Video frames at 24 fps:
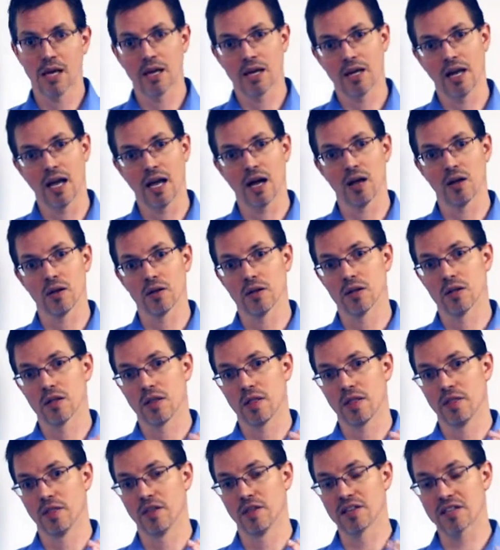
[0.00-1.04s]
Now,
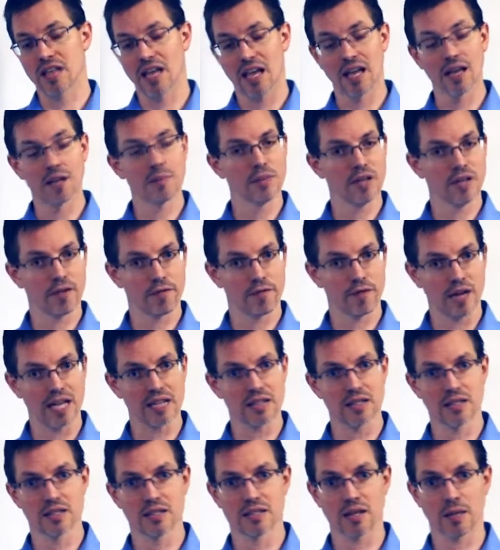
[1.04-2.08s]
this can be
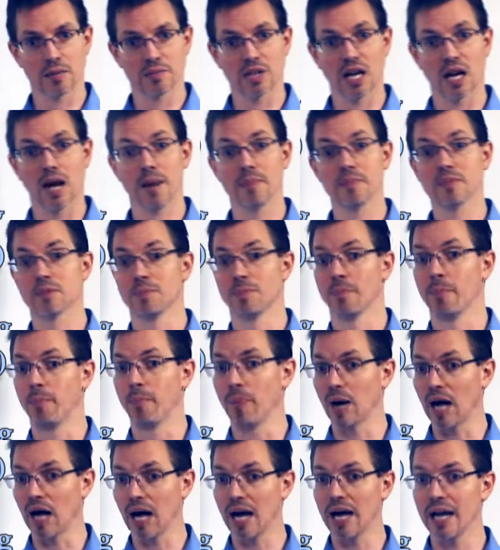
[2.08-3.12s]
affected sometimes
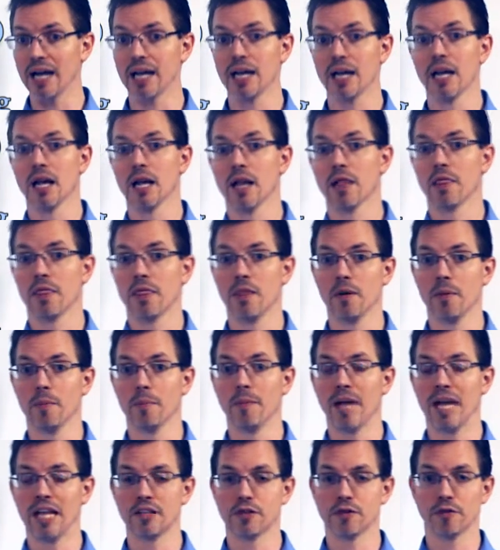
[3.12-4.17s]
by the
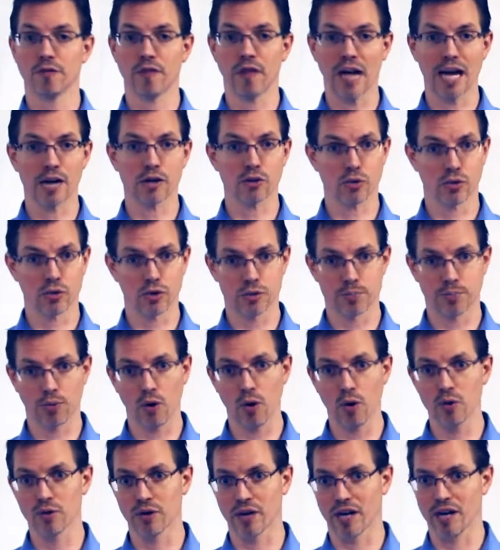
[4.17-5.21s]
manufacturer's
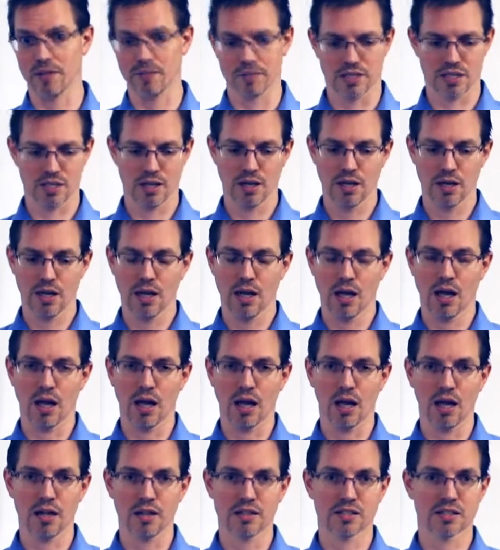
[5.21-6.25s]
programs.
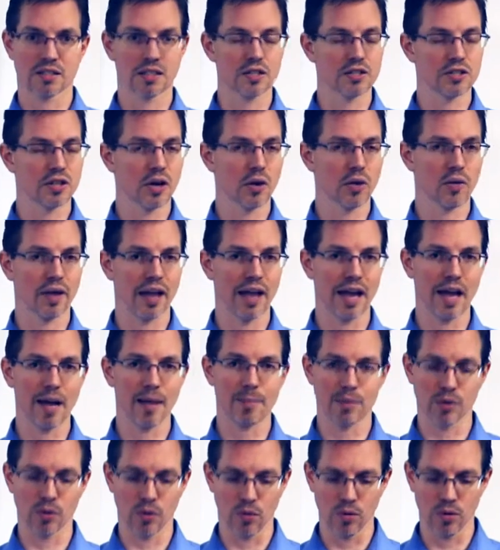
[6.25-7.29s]
Cisco
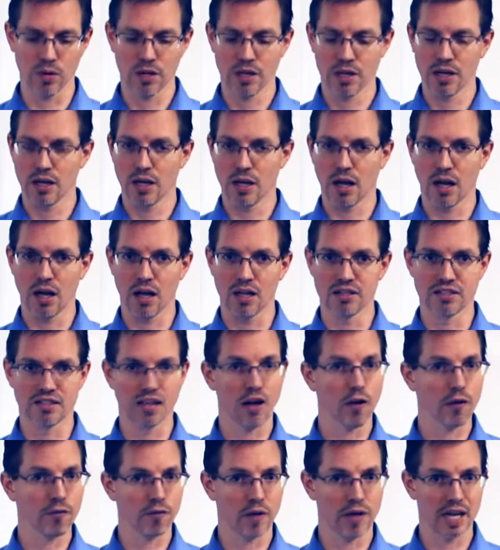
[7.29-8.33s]
Capital,
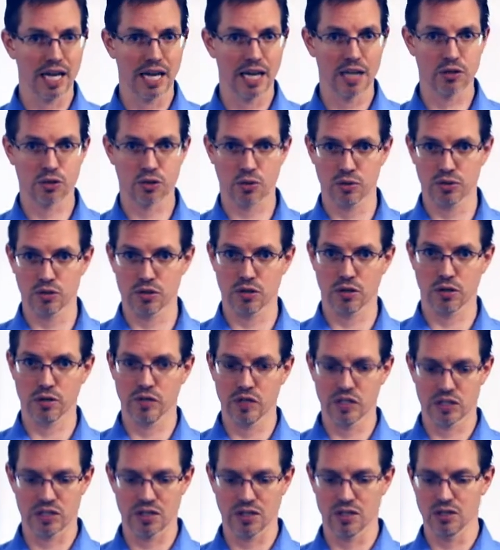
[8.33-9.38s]
Dell Financial
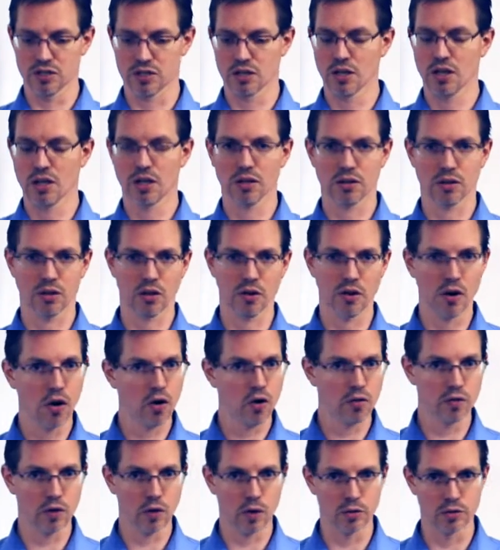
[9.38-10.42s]
Services,
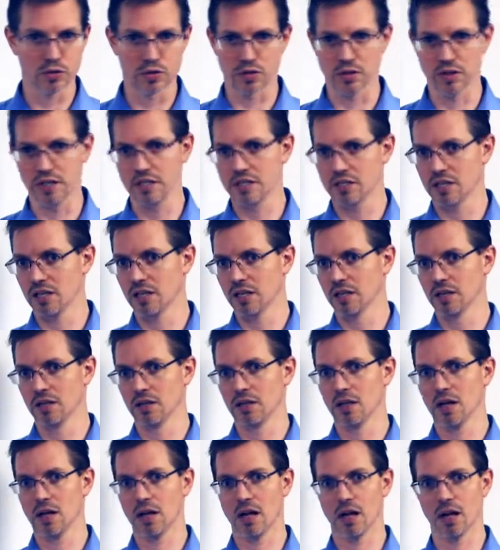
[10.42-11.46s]
Lenovo's
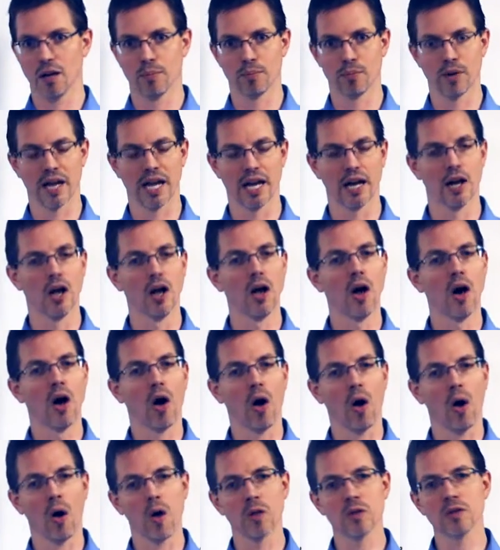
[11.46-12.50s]
leasing brand,
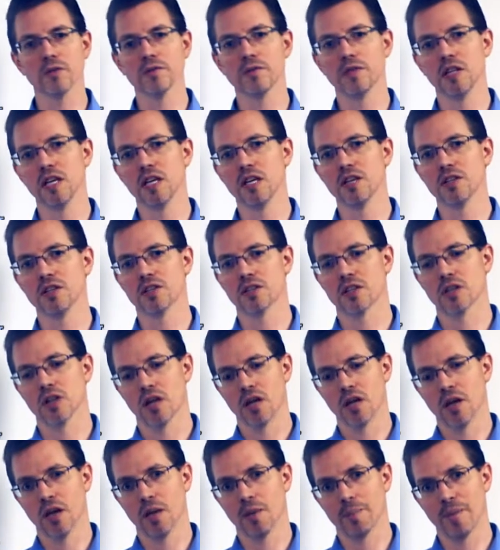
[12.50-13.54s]
all of these
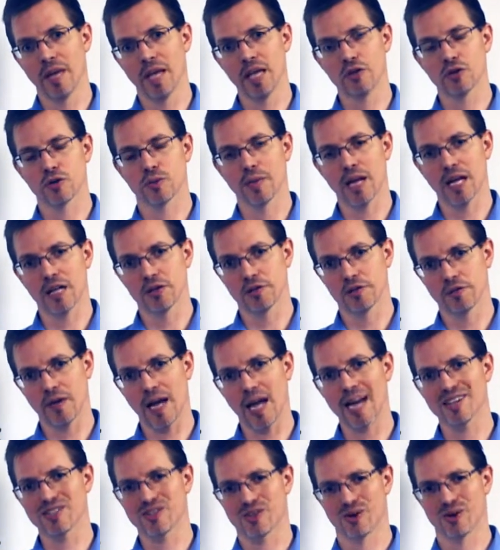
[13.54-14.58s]
major
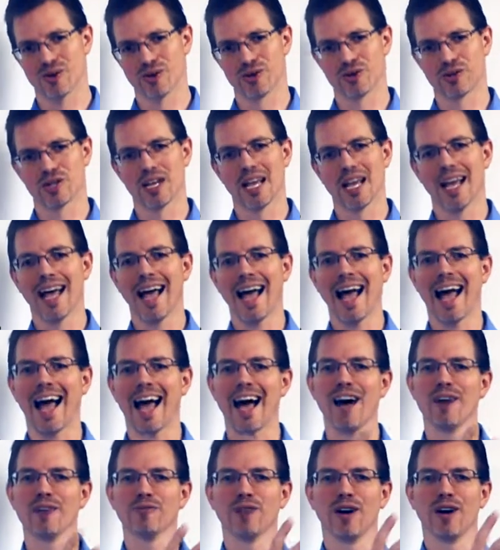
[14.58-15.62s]
manufacturers
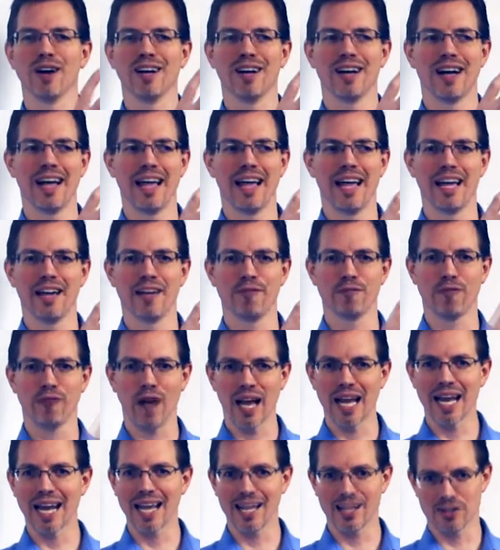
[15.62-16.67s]
have a
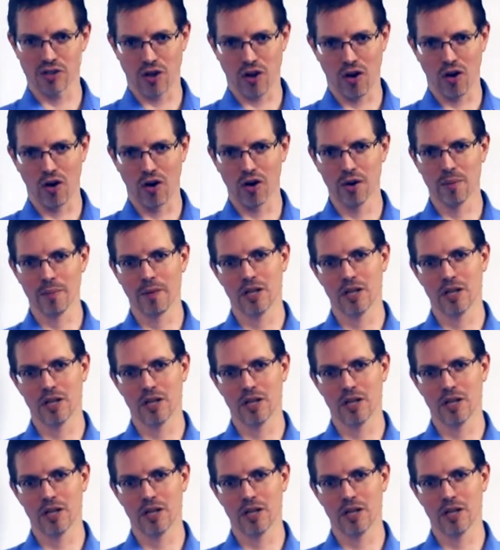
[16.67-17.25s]
finance arm